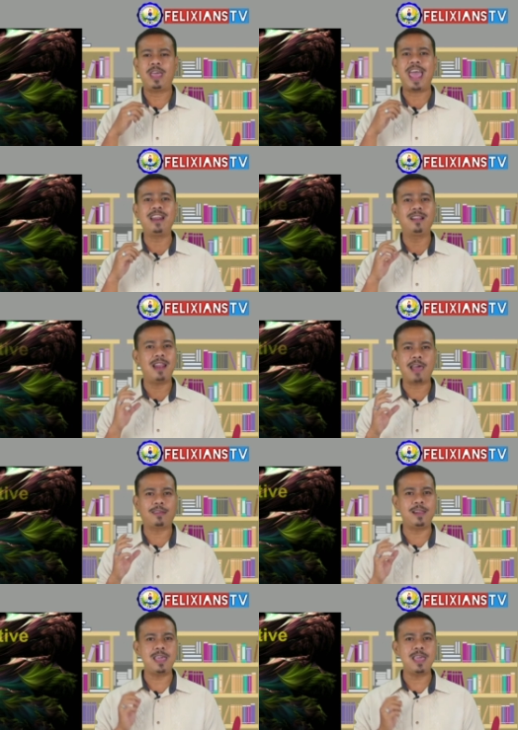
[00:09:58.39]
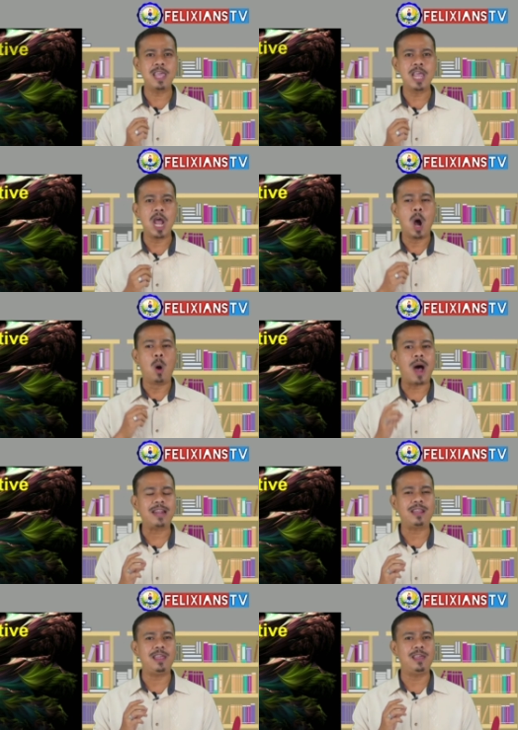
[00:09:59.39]
And lastly,
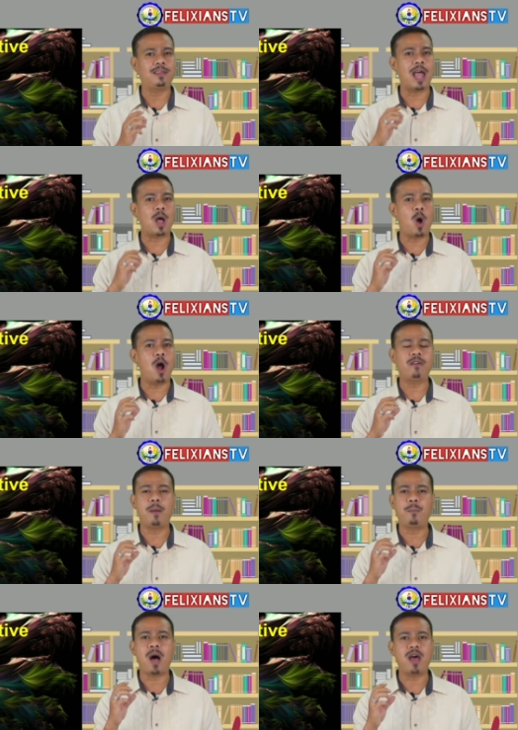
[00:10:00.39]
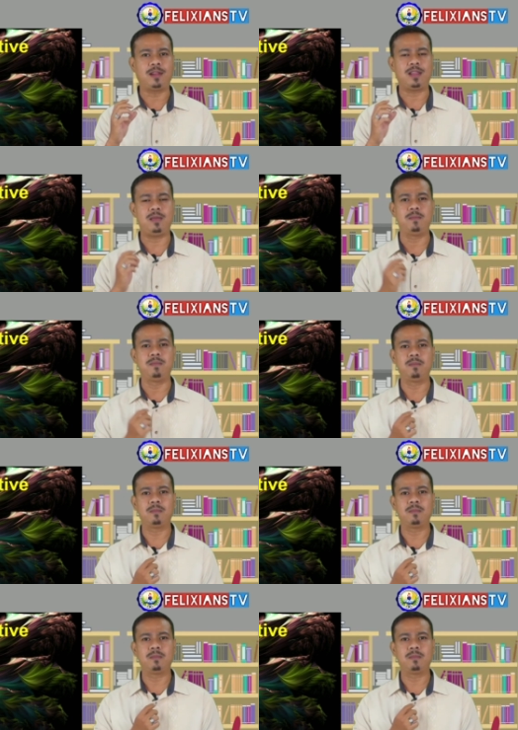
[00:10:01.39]
what is the contrapositive?